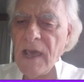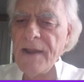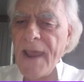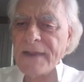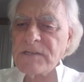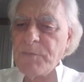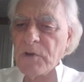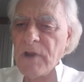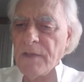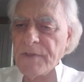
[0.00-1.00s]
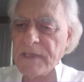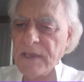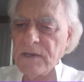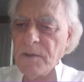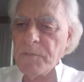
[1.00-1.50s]
an expert on the
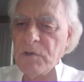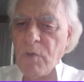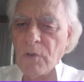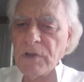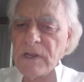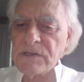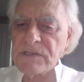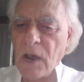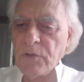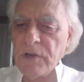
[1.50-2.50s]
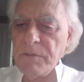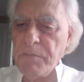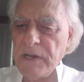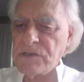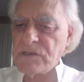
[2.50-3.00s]
kingdom, quoted a Saudi
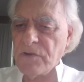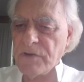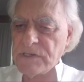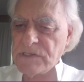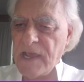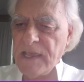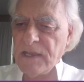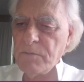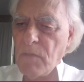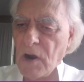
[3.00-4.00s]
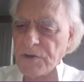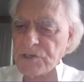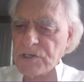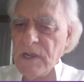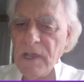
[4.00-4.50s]
minister as saying in
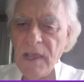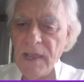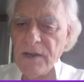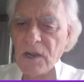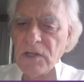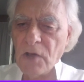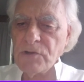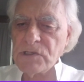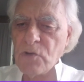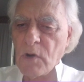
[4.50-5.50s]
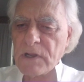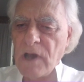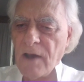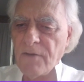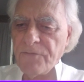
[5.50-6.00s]
March in a closed-door
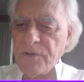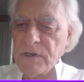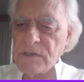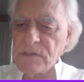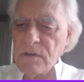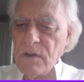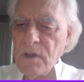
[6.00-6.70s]
conference,